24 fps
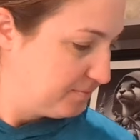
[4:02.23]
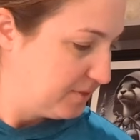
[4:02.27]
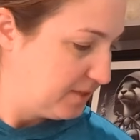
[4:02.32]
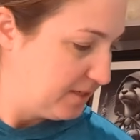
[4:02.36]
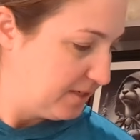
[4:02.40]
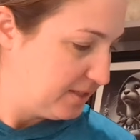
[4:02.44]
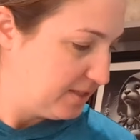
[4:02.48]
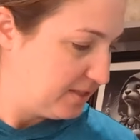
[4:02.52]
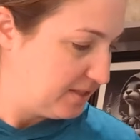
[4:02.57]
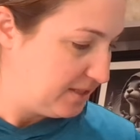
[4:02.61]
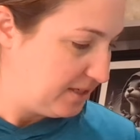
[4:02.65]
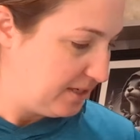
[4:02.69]

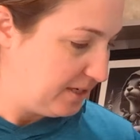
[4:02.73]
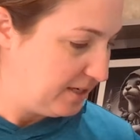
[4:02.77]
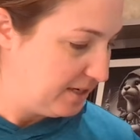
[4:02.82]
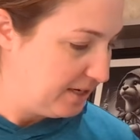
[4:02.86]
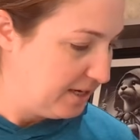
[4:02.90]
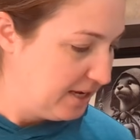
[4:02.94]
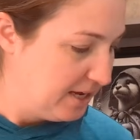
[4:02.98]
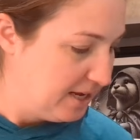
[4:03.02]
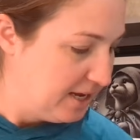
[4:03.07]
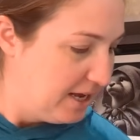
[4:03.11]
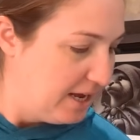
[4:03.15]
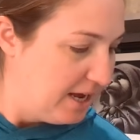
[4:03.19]
Let's see.
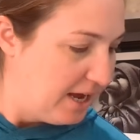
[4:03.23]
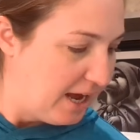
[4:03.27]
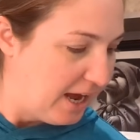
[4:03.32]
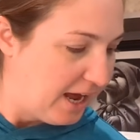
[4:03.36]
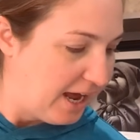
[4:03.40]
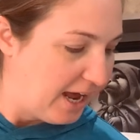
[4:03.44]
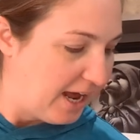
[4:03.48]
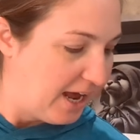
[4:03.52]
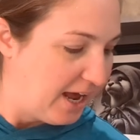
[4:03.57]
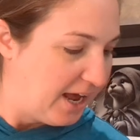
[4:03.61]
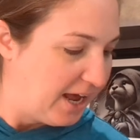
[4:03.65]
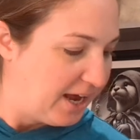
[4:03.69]

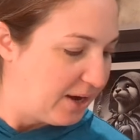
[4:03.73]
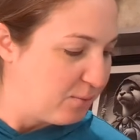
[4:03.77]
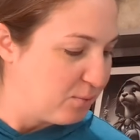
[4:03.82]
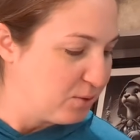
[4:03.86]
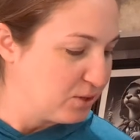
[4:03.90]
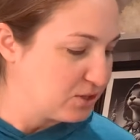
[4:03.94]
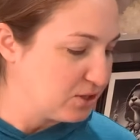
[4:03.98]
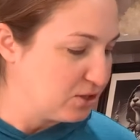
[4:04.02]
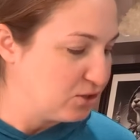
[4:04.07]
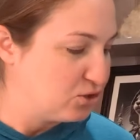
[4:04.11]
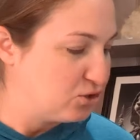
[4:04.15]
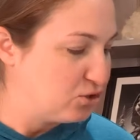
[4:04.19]
I
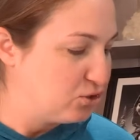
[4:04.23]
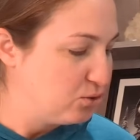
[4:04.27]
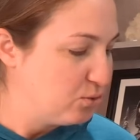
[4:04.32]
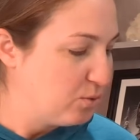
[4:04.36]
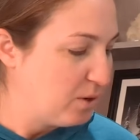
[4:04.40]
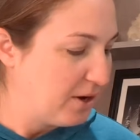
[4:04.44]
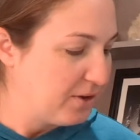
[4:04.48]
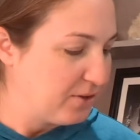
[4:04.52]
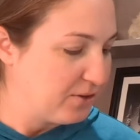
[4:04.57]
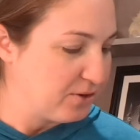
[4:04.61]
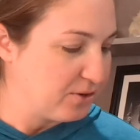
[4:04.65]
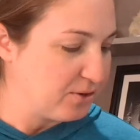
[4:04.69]
worked on 2
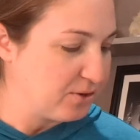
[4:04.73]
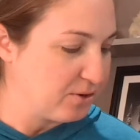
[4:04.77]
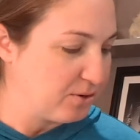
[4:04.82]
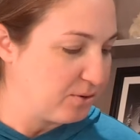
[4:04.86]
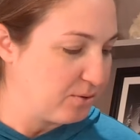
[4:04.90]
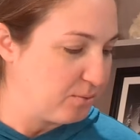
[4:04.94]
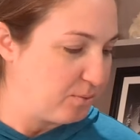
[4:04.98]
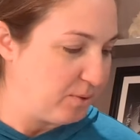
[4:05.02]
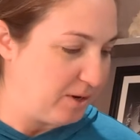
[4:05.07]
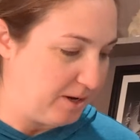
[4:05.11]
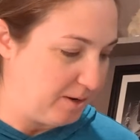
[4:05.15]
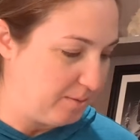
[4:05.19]
other
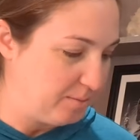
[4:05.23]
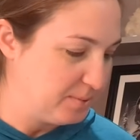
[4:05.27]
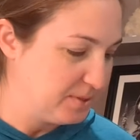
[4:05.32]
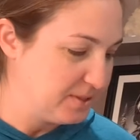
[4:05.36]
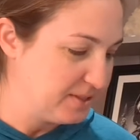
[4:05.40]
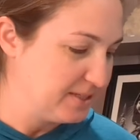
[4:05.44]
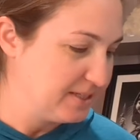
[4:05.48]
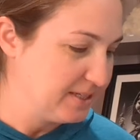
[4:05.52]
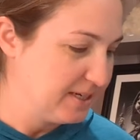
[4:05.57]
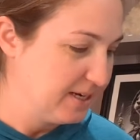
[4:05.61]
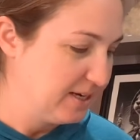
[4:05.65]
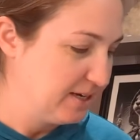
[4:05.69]

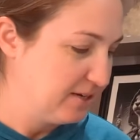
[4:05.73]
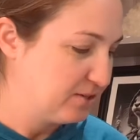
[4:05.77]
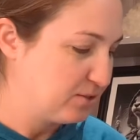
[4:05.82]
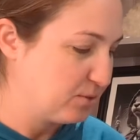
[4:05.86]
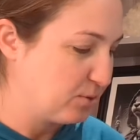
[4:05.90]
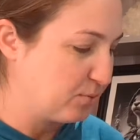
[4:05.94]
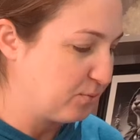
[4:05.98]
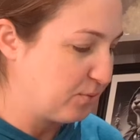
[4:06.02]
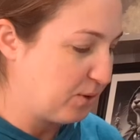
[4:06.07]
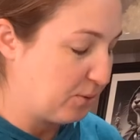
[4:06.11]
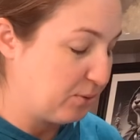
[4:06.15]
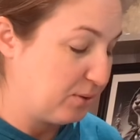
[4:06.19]
whips,
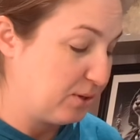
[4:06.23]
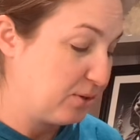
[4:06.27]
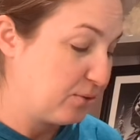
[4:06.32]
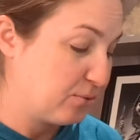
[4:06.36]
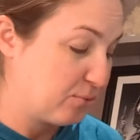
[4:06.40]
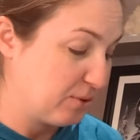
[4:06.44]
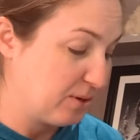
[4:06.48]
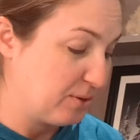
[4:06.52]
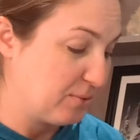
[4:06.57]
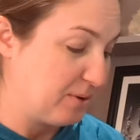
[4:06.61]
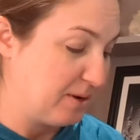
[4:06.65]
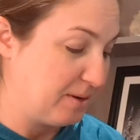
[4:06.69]
so only
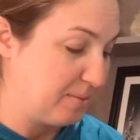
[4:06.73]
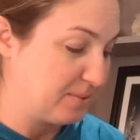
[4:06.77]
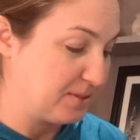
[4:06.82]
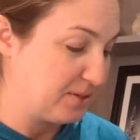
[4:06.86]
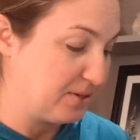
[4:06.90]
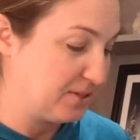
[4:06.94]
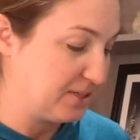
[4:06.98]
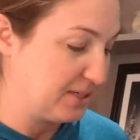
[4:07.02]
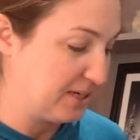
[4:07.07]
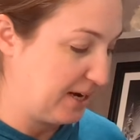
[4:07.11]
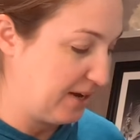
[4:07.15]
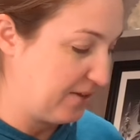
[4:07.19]
3 whips
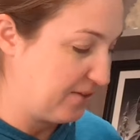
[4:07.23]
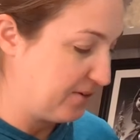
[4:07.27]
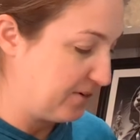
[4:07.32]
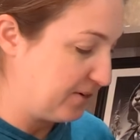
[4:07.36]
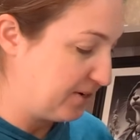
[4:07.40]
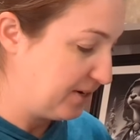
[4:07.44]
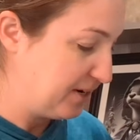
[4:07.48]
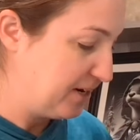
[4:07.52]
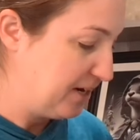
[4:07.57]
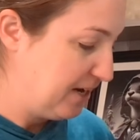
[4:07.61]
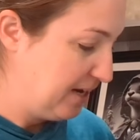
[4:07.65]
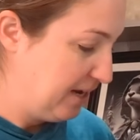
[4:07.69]

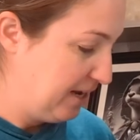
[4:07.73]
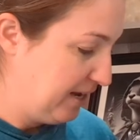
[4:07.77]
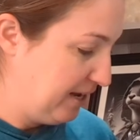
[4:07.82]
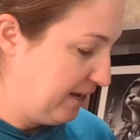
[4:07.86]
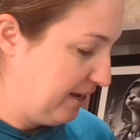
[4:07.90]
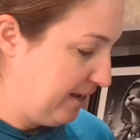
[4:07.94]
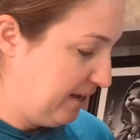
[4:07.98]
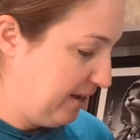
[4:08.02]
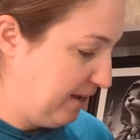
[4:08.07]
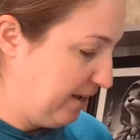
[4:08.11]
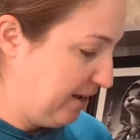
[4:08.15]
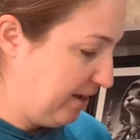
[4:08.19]
altogether.
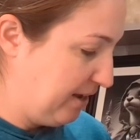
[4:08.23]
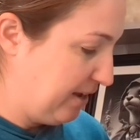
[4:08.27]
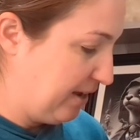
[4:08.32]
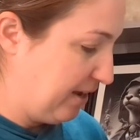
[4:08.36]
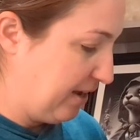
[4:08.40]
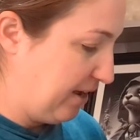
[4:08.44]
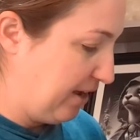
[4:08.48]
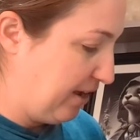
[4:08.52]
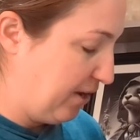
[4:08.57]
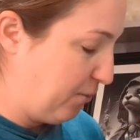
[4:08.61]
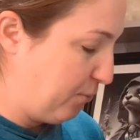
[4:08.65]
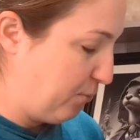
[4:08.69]

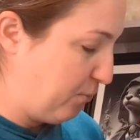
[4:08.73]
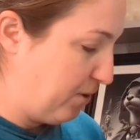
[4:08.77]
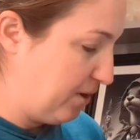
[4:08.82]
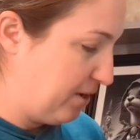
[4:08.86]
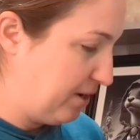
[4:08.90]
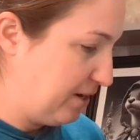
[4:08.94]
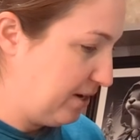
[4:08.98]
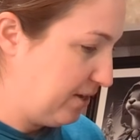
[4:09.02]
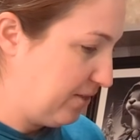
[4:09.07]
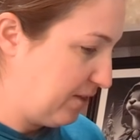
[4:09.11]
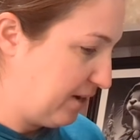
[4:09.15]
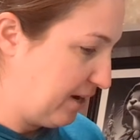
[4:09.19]

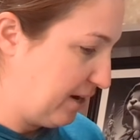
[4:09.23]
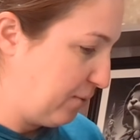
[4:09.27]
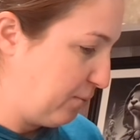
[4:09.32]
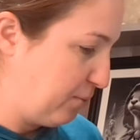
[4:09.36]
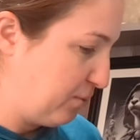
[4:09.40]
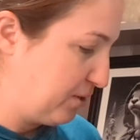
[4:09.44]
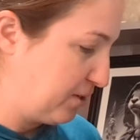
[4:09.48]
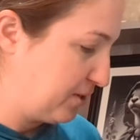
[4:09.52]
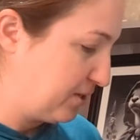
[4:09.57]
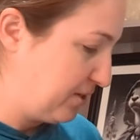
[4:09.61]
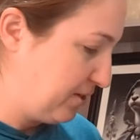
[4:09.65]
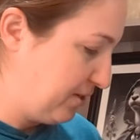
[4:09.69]
One that I
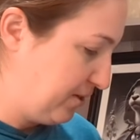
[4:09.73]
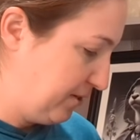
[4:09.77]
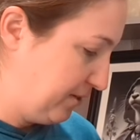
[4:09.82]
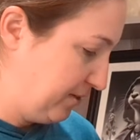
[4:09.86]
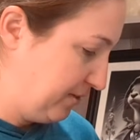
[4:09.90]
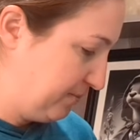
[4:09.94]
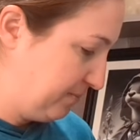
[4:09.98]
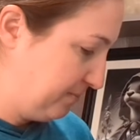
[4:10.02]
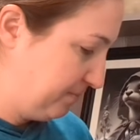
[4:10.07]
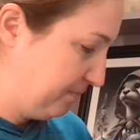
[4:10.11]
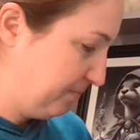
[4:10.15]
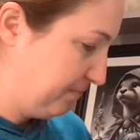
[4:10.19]
worked
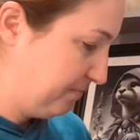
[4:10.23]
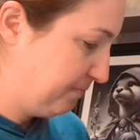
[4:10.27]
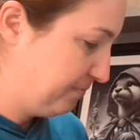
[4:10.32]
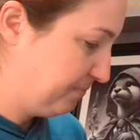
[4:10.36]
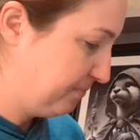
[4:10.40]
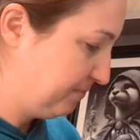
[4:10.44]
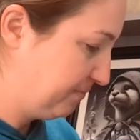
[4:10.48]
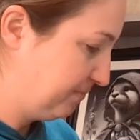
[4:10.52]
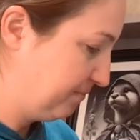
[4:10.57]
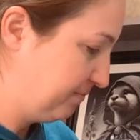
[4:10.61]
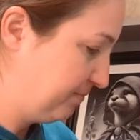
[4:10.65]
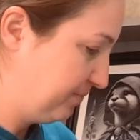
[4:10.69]
on
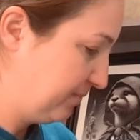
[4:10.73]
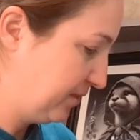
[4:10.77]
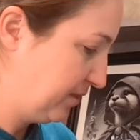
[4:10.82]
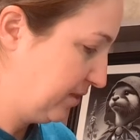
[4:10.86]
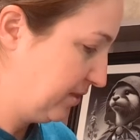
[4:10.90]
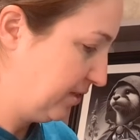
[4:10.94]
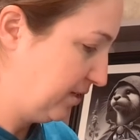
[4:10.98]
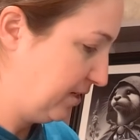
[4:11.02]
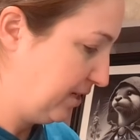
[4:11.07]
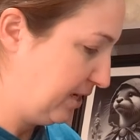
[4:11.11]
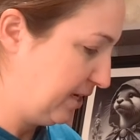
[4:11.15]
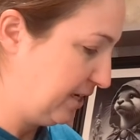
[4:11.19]

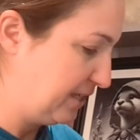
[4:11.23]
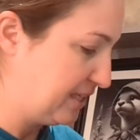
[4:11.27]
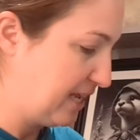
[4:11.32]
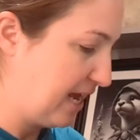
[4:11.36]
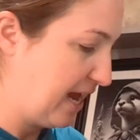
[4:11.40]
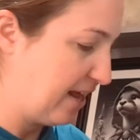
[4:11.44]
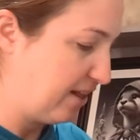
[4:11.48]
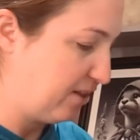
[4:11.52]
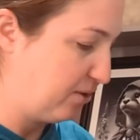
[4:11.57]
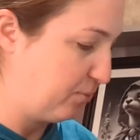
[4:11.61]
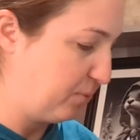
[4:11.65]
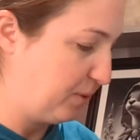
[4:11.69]
is
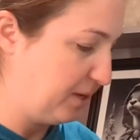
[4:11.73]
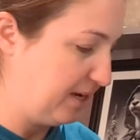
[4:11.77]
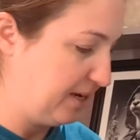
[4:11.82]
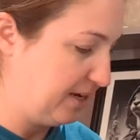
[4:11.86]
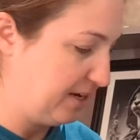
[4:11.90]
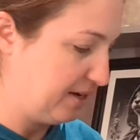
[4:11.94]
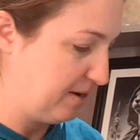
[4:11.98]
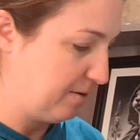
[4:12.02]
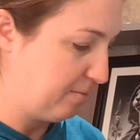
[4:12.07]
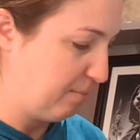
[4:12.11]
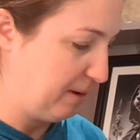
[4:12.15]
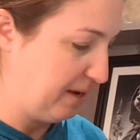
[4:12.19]

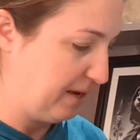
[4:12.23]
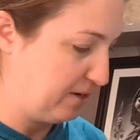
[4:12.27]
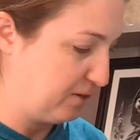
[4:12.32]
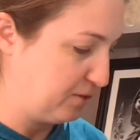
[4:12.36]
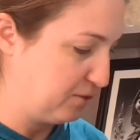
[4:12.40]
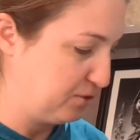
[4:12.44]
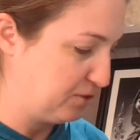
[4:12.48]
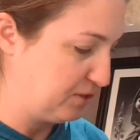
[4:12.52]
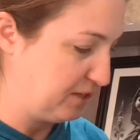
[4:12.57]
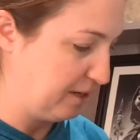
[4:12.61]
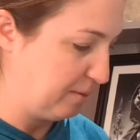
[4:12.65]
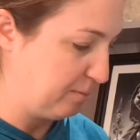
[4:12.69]
Halloween
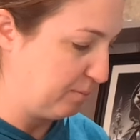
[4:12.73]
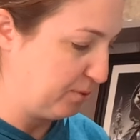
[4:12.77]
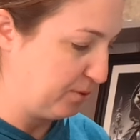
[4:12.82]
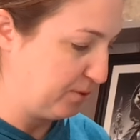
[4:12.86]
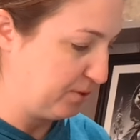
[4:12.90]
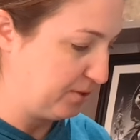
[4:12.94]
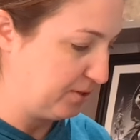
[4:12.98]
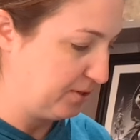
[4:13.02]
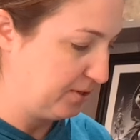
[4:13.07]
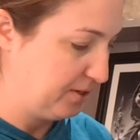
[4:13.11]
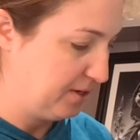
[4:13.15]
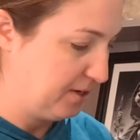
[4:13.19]
Banner
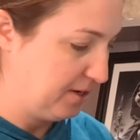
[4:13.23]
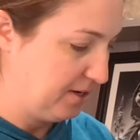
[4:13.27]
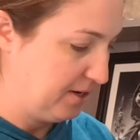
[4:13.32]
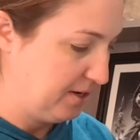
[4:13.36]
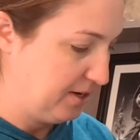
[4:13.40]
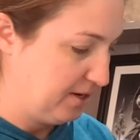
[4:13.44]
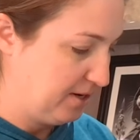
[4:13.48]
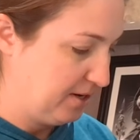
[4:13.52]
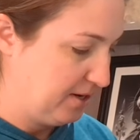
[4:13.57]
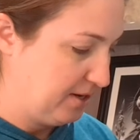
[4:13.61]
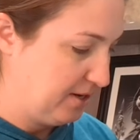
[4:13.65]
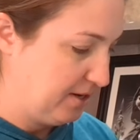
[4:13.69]
Sampler.
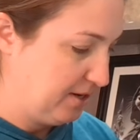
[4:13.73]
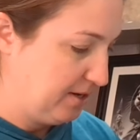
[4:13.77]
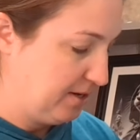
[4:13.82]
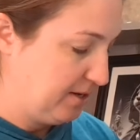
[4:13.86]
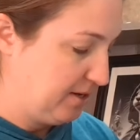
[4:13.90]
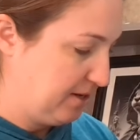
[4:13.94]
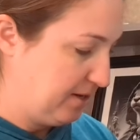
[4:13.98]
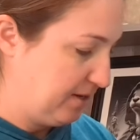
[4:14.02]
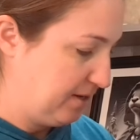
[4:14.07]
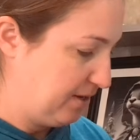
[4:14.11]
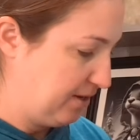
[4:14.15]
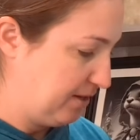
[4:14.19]

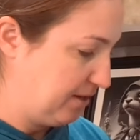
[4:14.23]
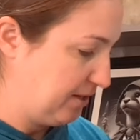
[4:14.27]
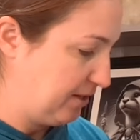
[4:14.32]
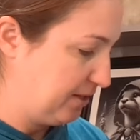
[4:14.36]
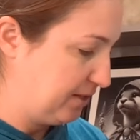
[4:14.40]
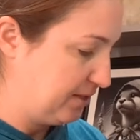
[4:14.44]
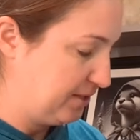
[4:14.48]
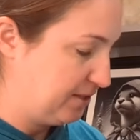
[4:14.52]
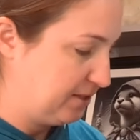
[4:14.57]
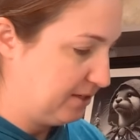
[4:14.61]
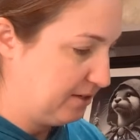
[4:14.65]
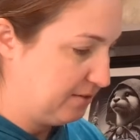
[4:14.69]

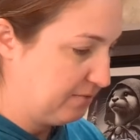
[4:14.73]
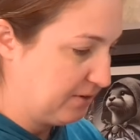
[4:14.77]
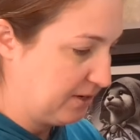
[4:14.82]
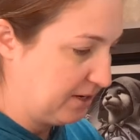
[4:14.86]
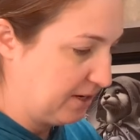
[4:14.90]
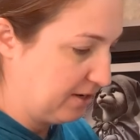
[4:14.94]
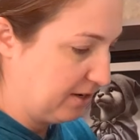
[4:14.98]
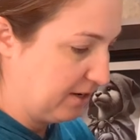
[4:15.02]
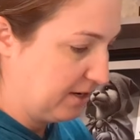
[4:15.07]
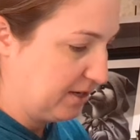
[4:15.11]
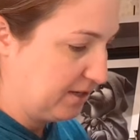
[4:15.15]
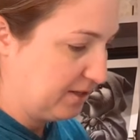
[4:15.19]
Let's see if I
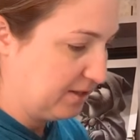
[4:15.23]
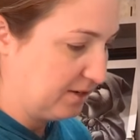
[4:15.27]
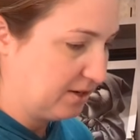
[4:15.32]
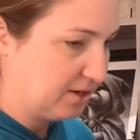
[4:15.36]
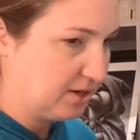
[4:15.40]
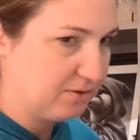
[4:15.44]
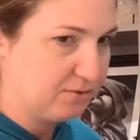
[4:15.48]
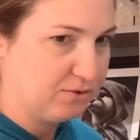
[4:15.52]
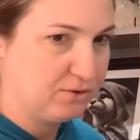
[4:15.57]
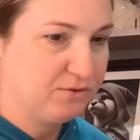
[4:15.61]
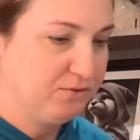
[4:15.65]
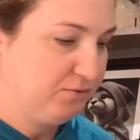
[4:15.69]
can get the
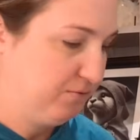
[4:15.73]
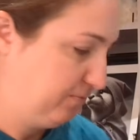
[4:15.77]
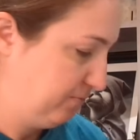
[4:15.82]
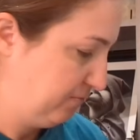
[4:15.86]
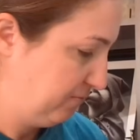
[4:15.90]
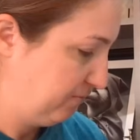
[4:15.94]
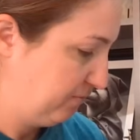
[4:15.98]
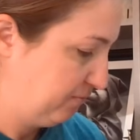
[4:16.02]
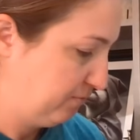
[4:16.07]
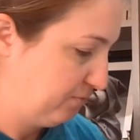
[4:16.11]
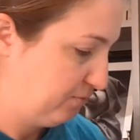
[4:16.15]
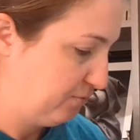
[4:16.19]
cover
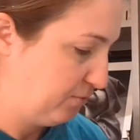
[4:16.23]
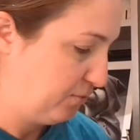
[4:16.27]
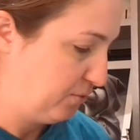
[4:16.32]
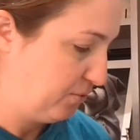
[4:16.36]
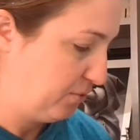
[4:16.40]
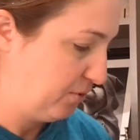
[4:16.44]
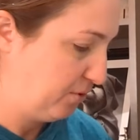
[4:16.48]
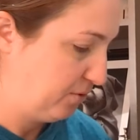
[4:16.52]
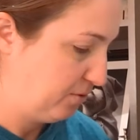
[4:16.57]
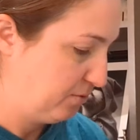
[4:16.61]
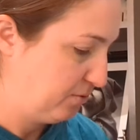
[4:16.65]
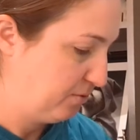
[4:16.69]

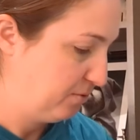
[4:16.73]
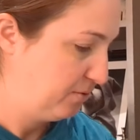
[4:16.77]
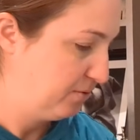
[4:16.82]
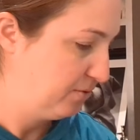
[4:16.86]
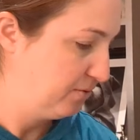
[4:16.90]
photo